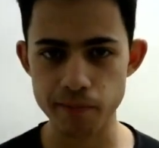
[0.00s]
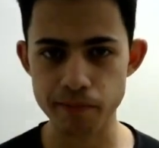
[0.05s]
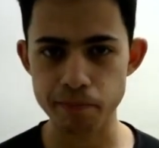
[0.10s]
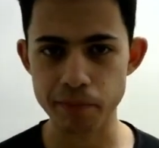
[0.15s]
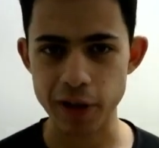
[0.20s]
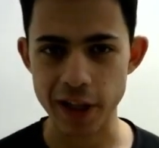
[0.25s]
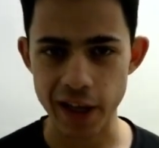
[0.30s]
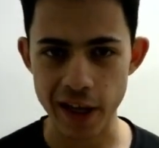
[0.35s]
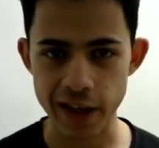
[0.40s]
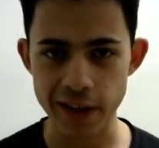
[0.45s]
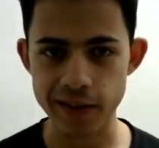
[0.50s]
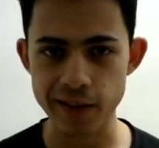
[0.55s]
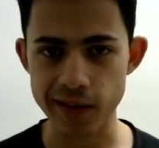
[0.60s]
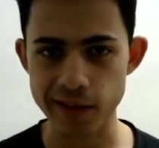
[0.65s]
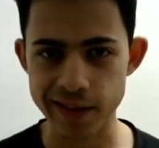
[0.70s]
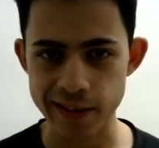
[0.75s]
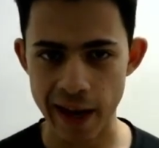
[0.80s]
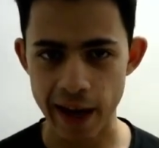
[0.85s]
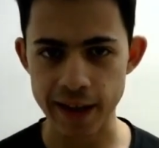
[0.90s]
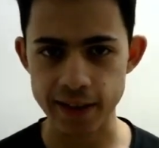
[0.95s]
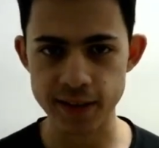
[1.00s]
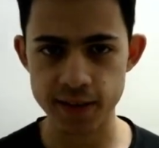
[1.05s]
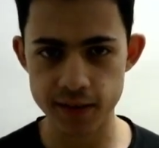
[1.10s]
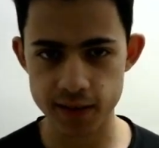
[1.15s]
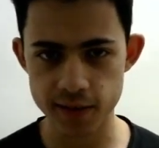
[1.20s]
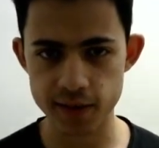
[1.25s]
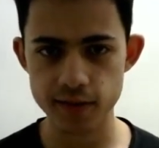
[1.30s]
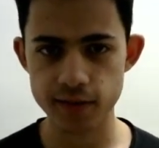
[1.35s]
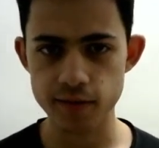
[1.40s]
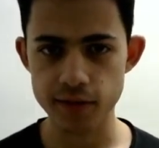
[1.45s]
plain
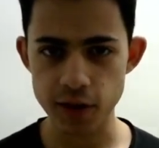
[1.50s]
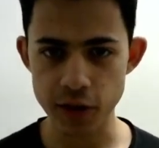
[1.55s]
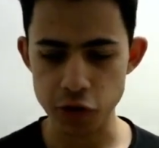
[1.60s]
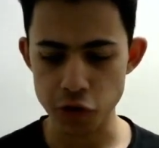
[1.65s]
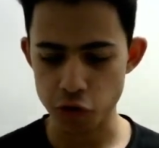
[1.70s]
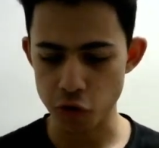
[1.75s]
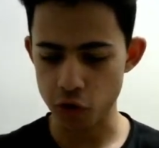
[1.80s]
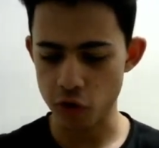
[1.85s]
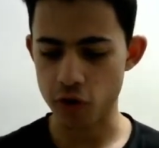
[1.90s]
text into